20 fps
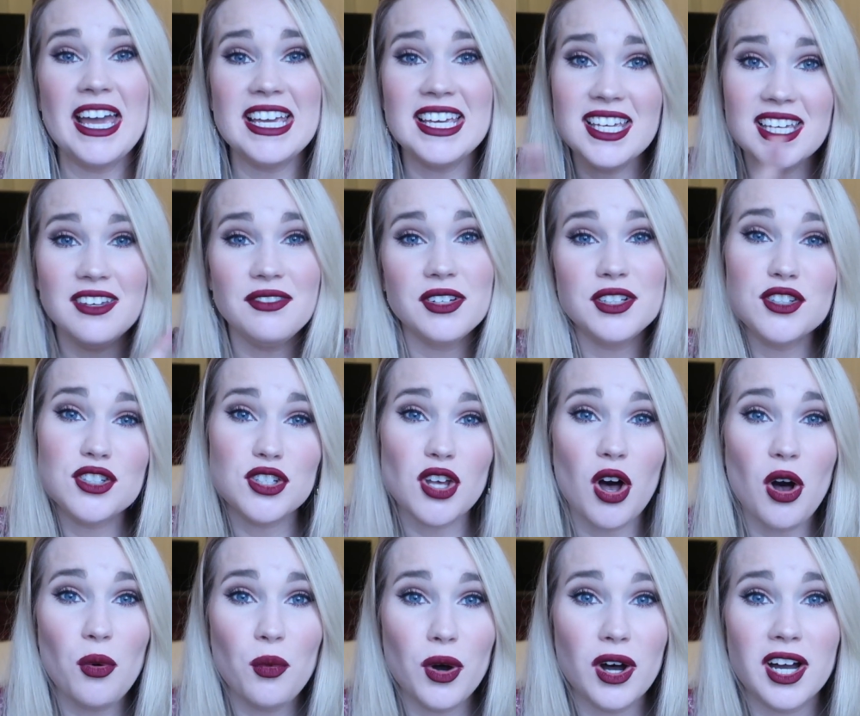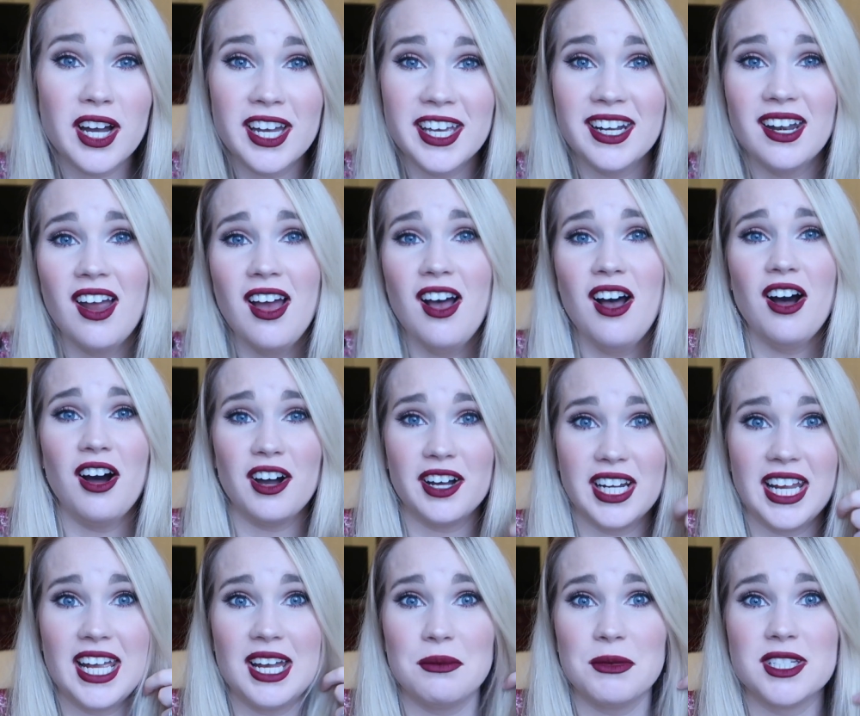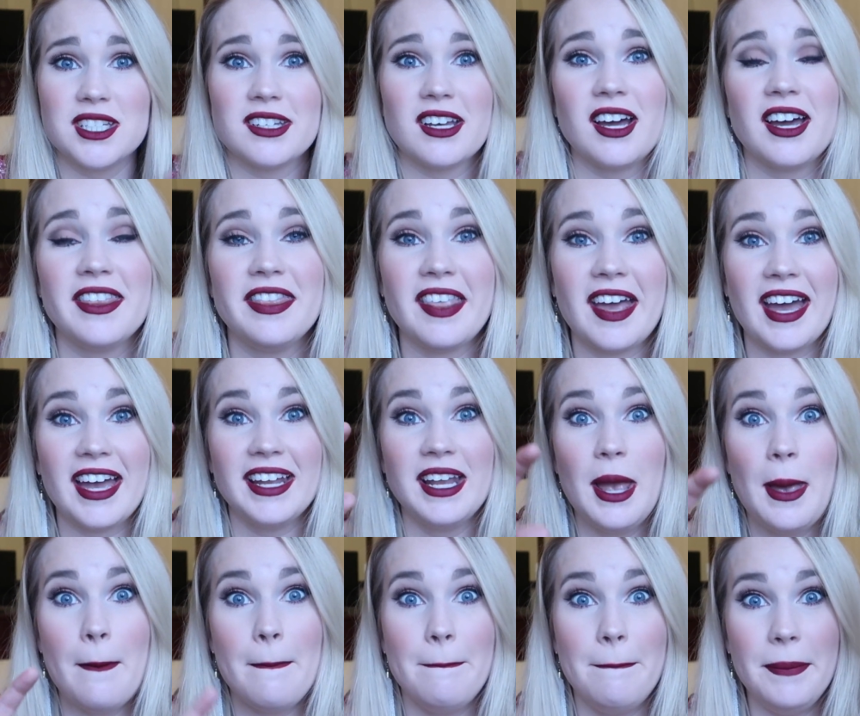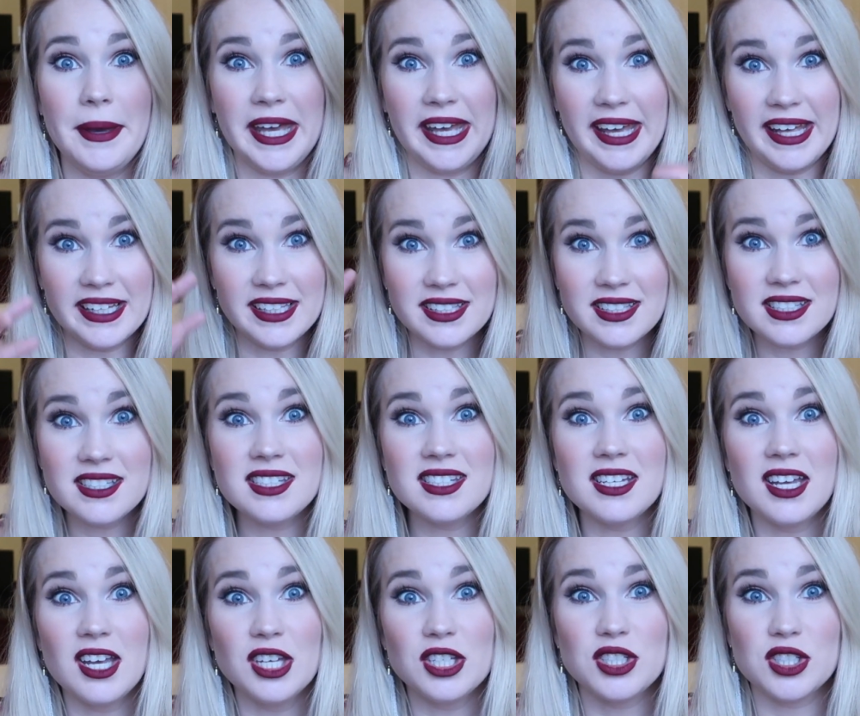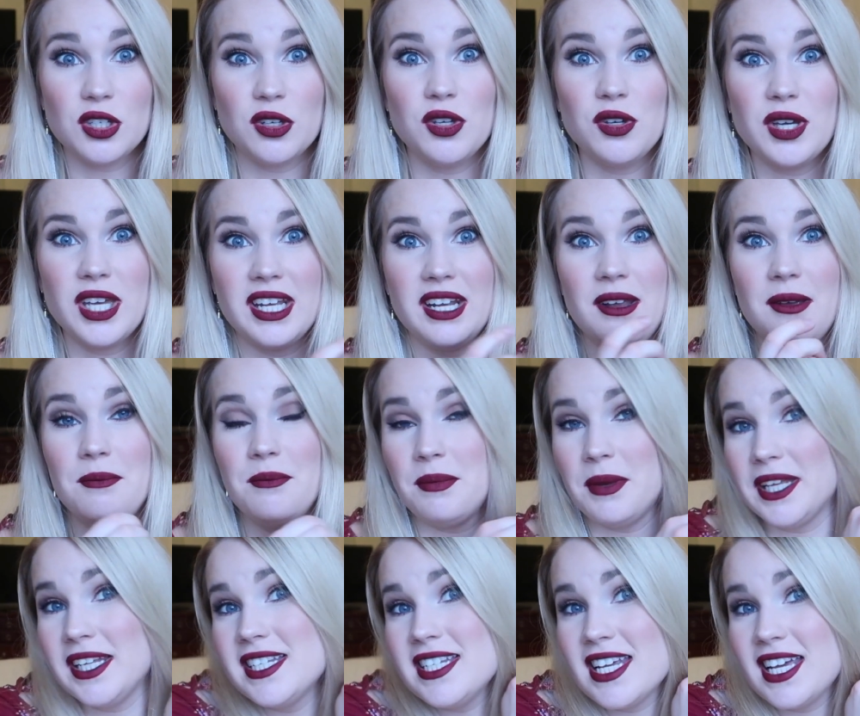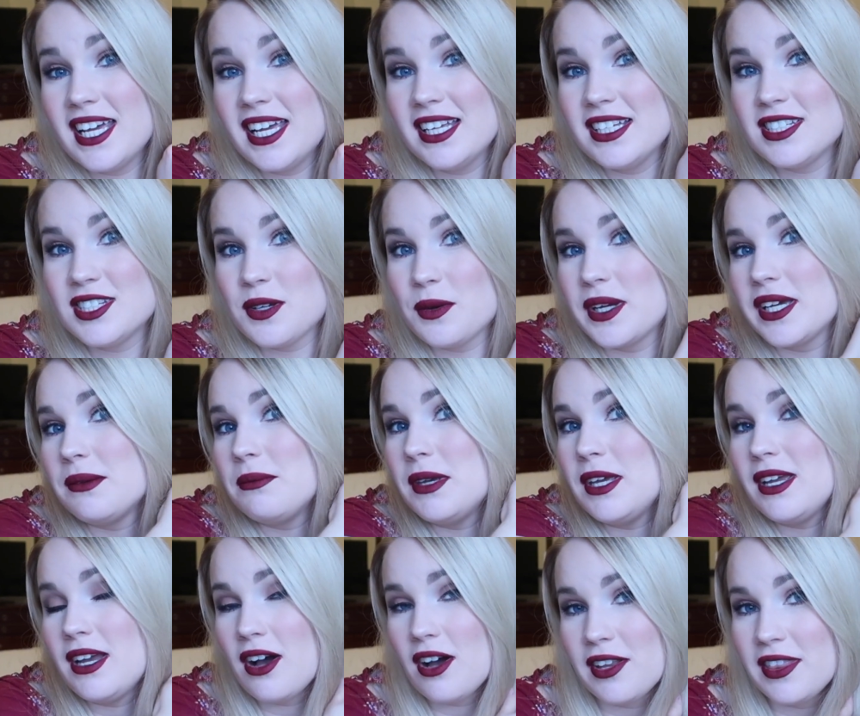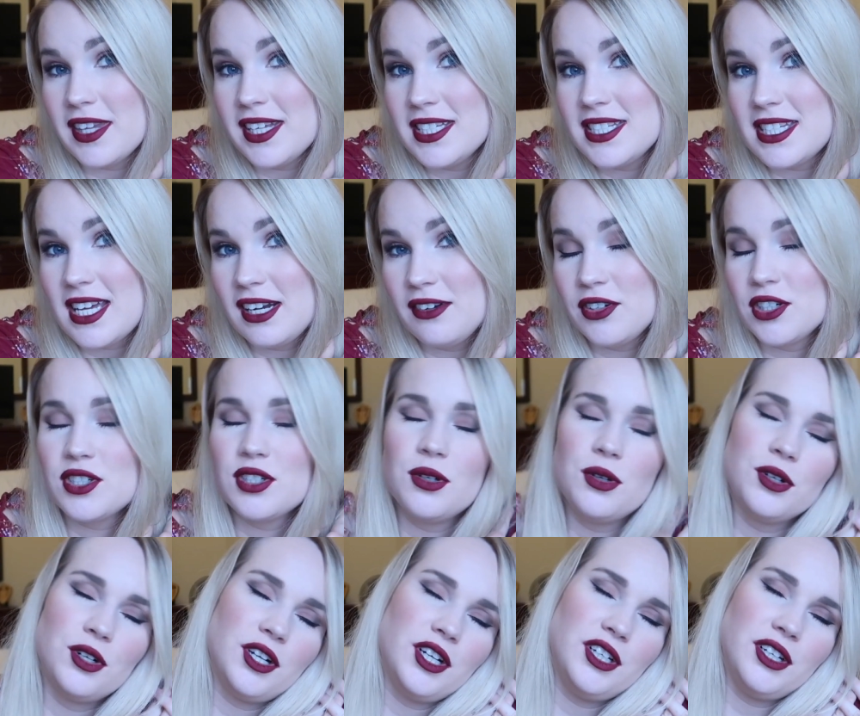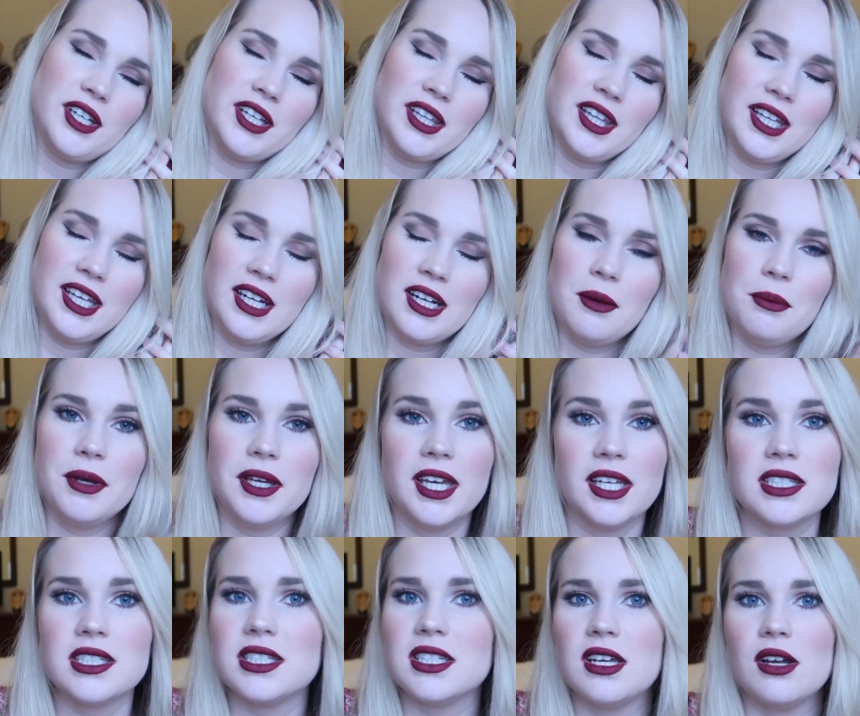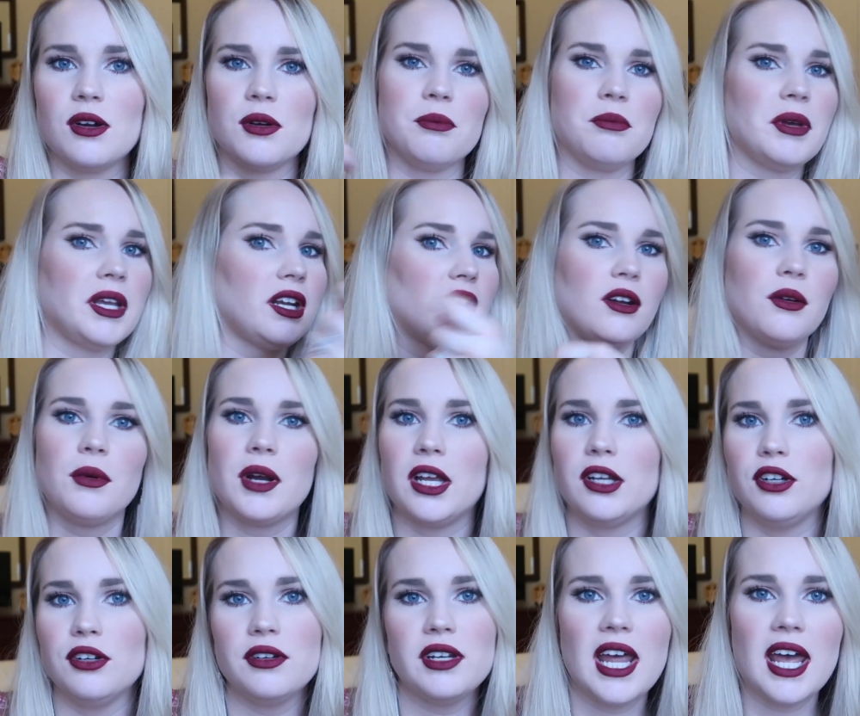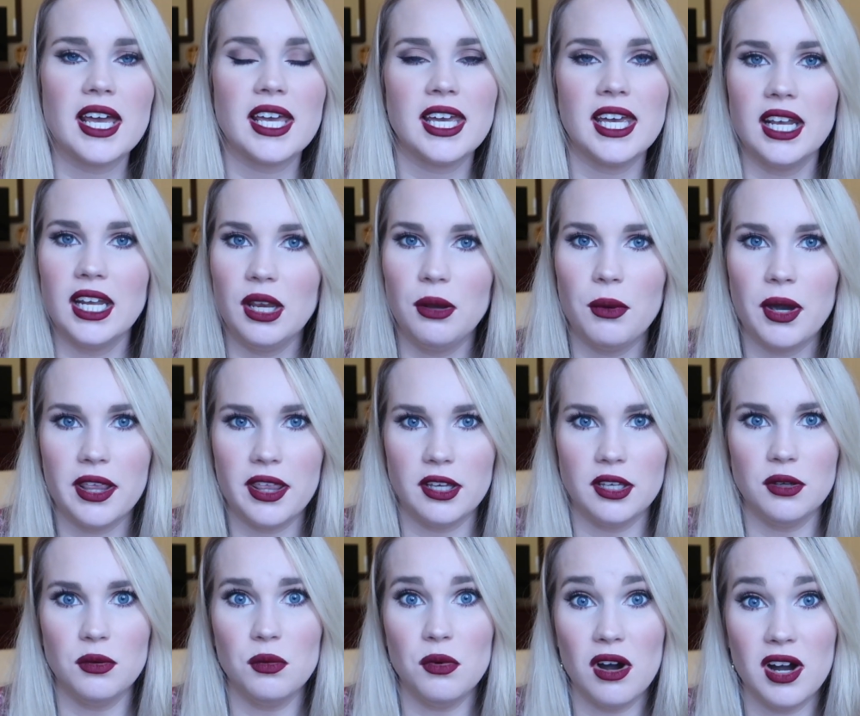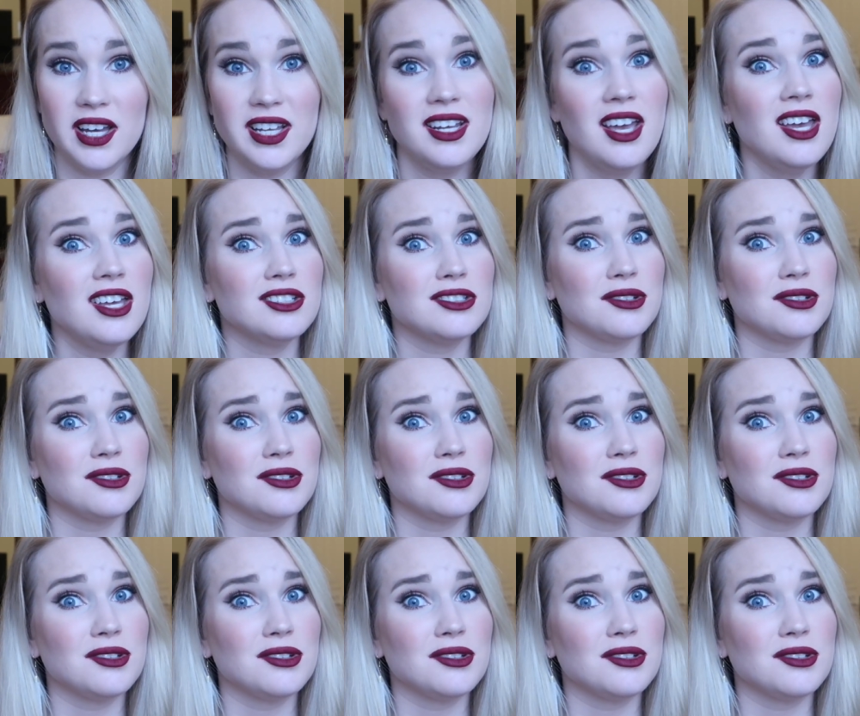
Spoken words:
I even saw one on Amazon that bends, so you can bend it so it can be on this side of your shoulder and you can lean up against it or bend it around your neck any way that you want.